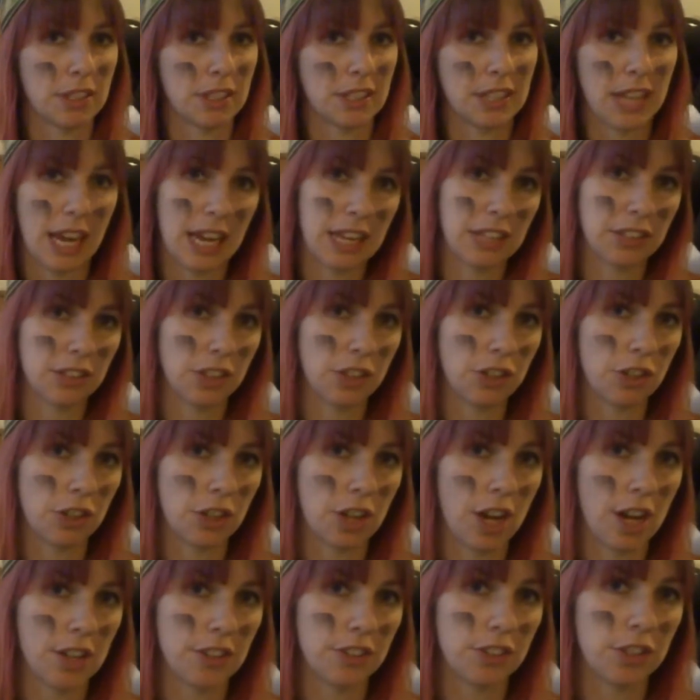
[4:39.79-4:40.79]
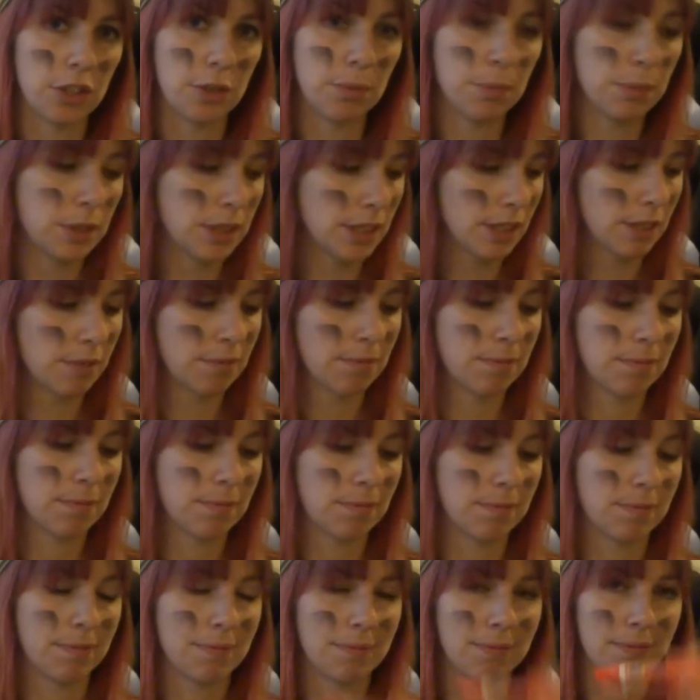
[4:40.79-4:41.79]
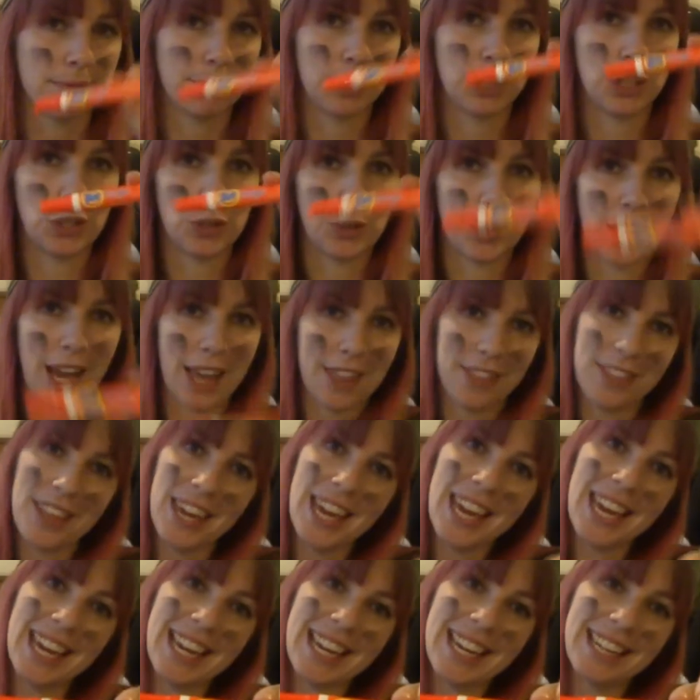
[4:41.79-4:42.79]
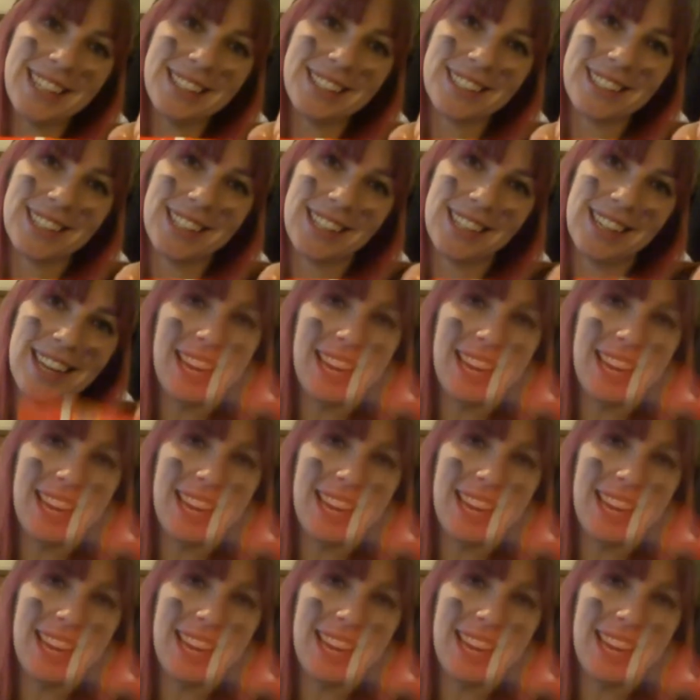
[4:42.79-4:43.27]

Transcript: stains on your costumes, you got these!